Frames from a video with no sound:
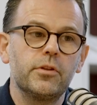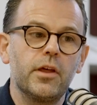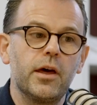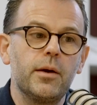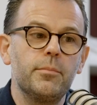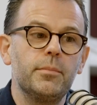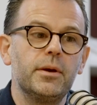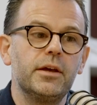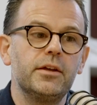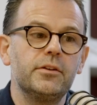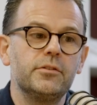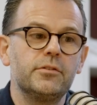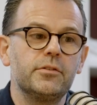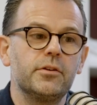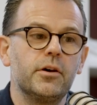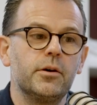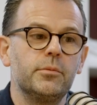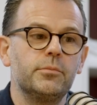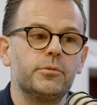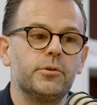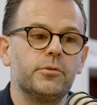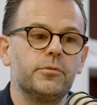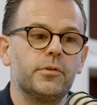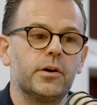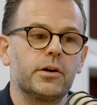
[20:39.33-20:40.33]
them in
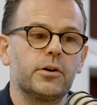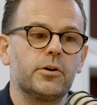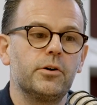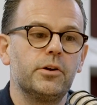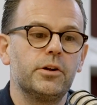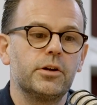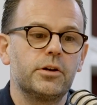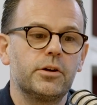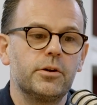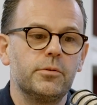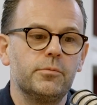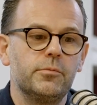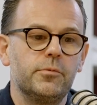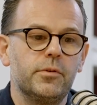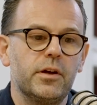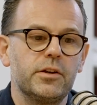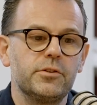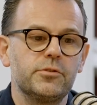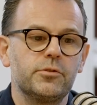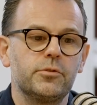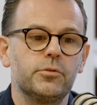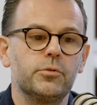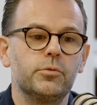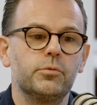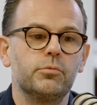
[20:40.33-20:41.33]
terms of a kind of
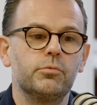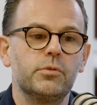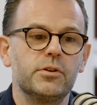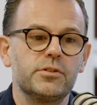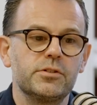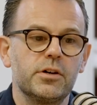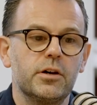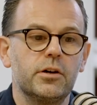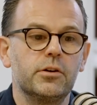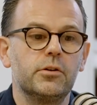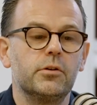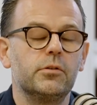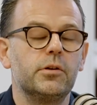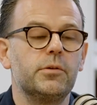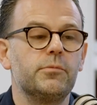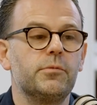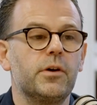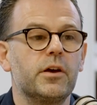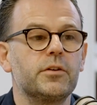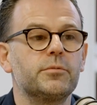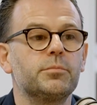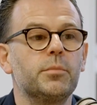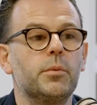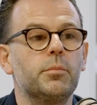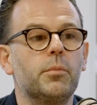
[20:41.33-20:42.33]
conventional return on
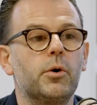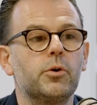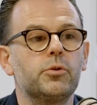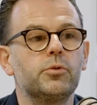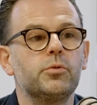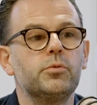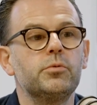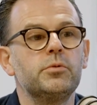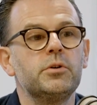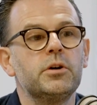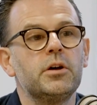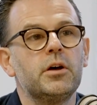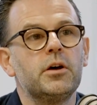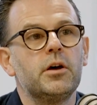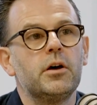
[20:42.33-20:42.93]
investment model.